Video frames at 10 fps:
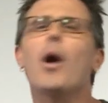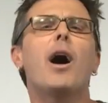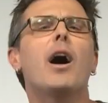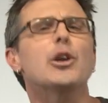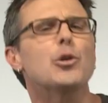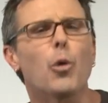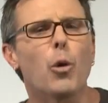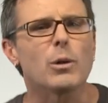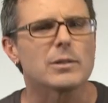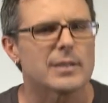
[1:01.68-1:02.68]
are you
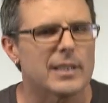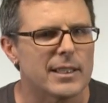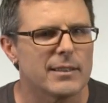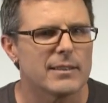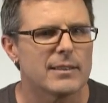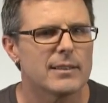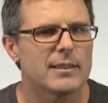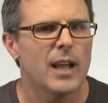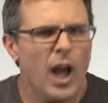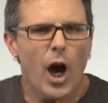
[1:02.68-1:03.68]
all today?
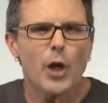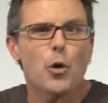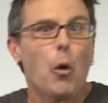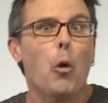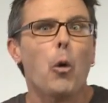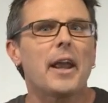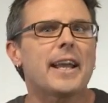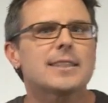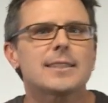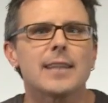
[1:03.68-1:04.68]
Are you all
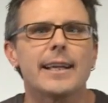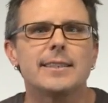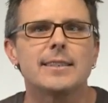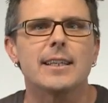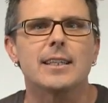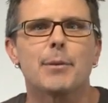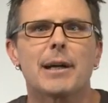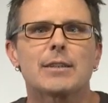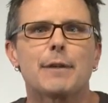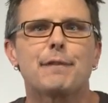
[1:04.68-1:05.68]
excited
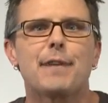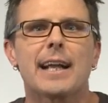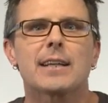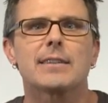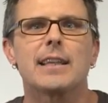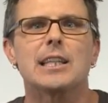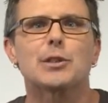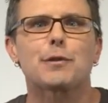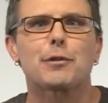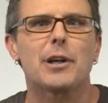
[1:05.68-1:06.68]
about the fact that it's
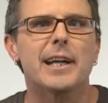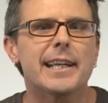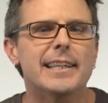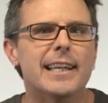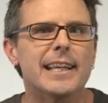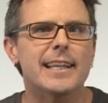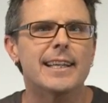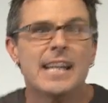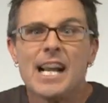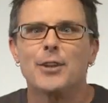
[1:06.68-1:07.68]
Friday
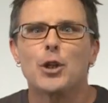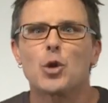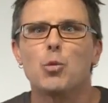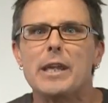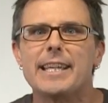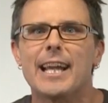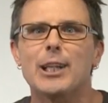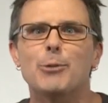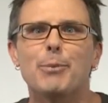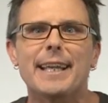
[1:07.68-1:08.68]
and that the
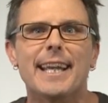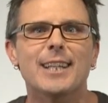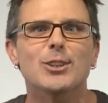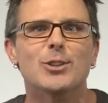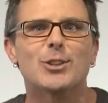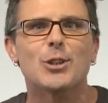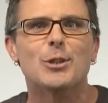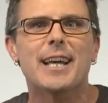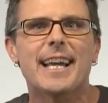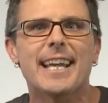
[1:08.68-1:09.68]
weekend begins
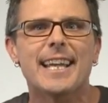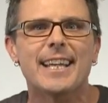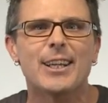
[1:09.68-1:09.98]
today?